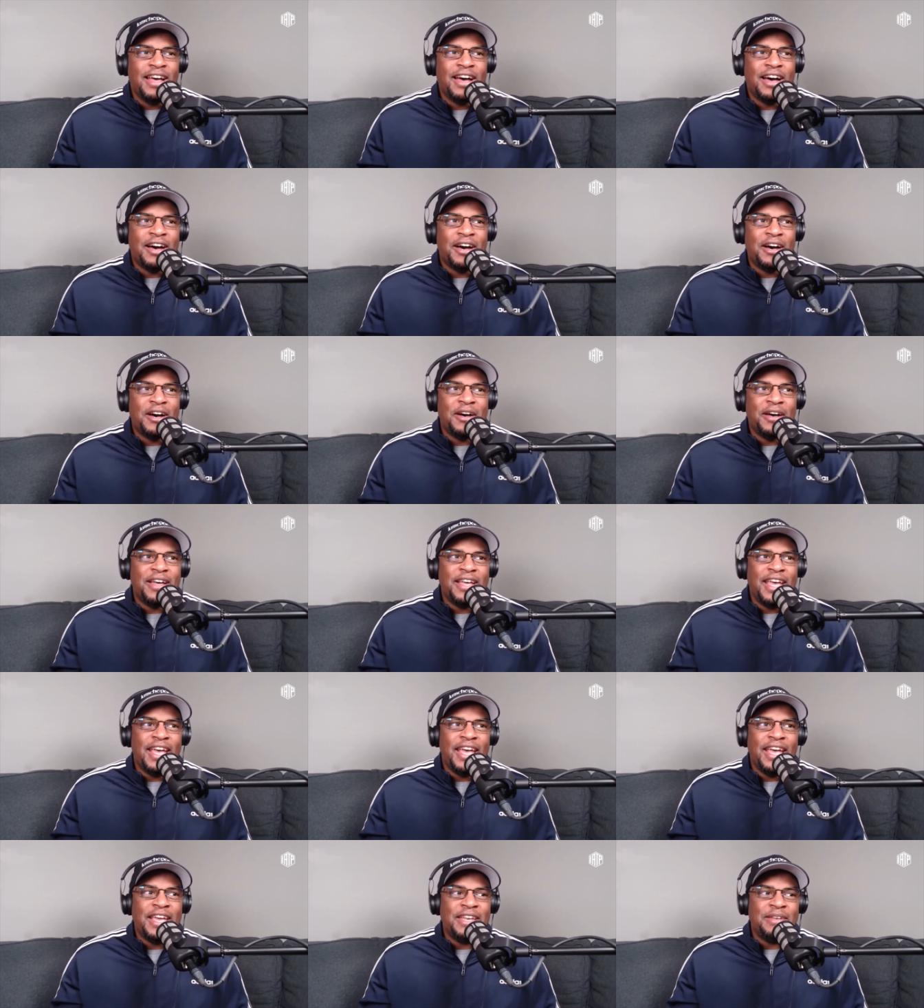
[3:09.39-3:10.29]
Uh,
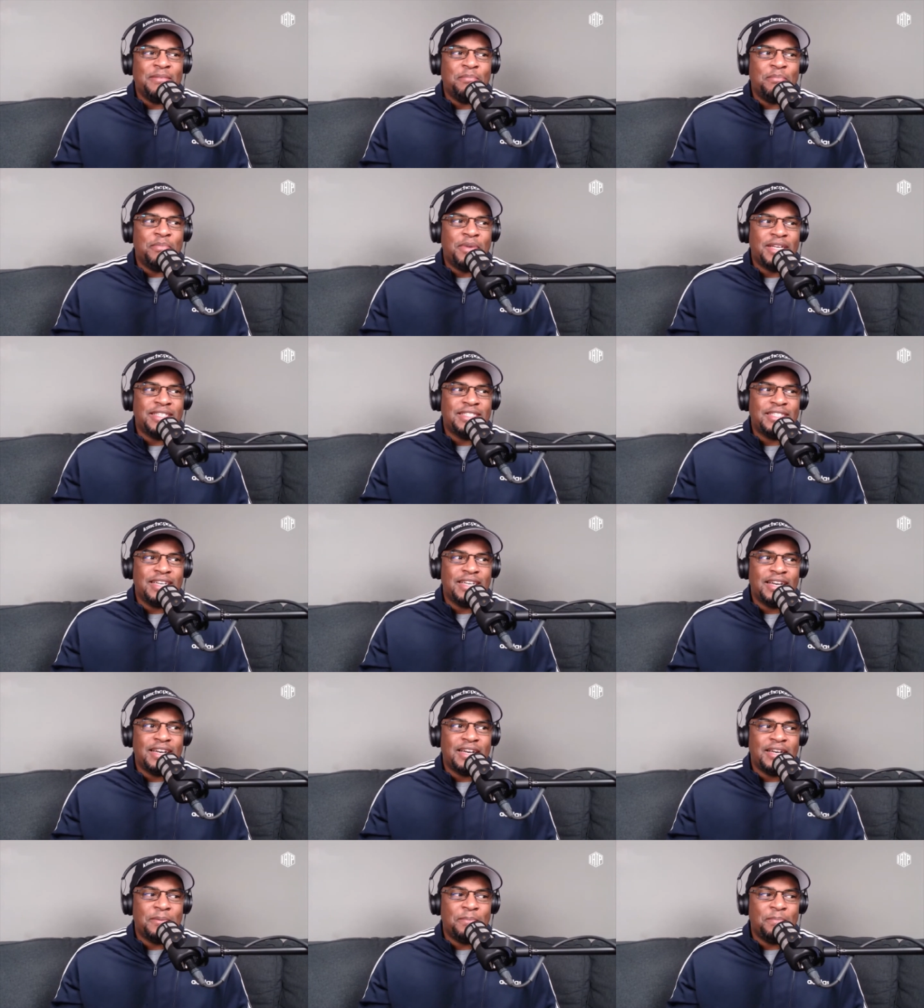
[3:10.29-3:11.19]
and, but
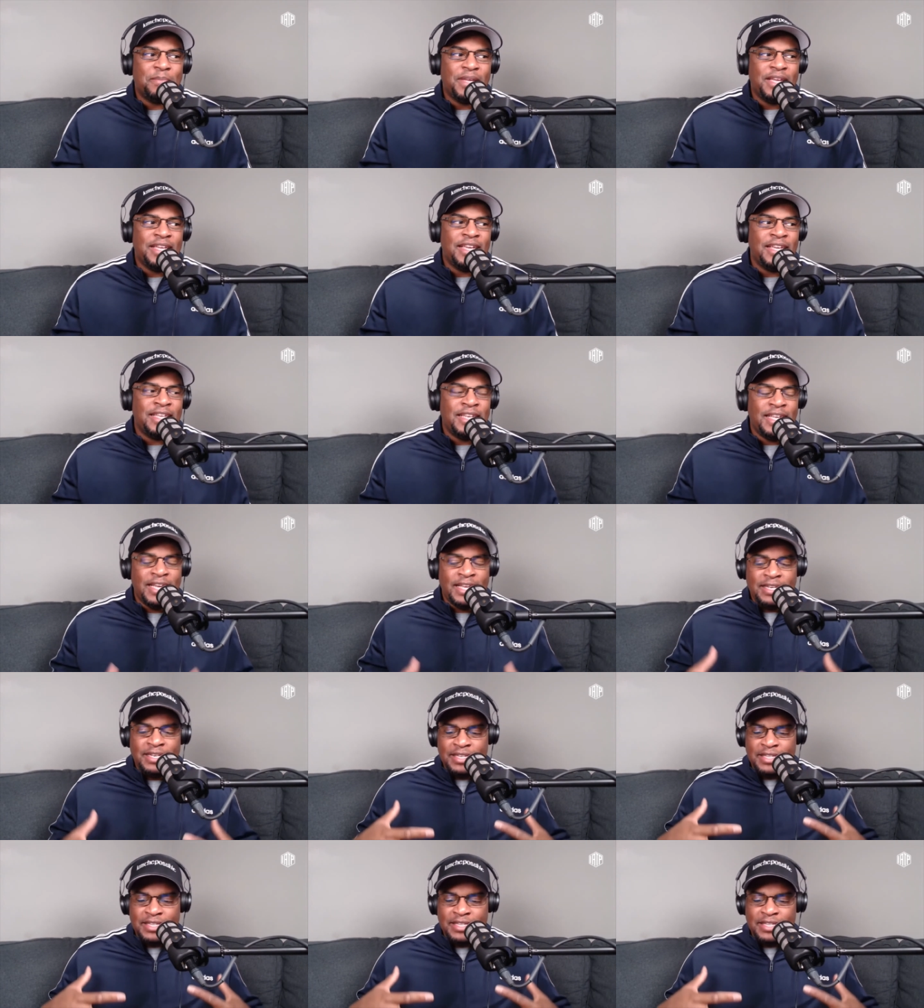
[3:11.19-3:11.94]
um, it, it,